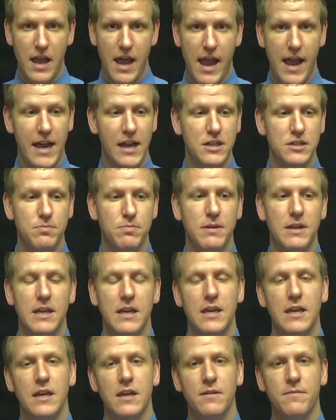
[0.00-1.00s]

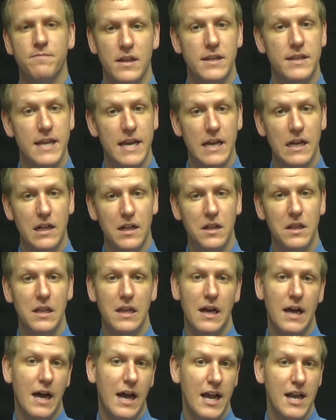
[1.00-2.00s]
HP,
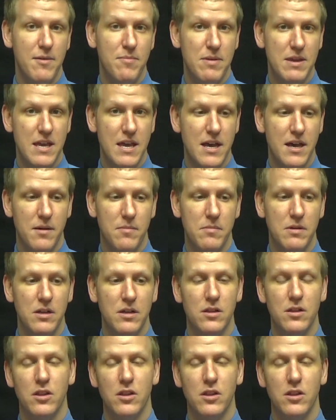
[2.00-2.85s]
Dell, IBM,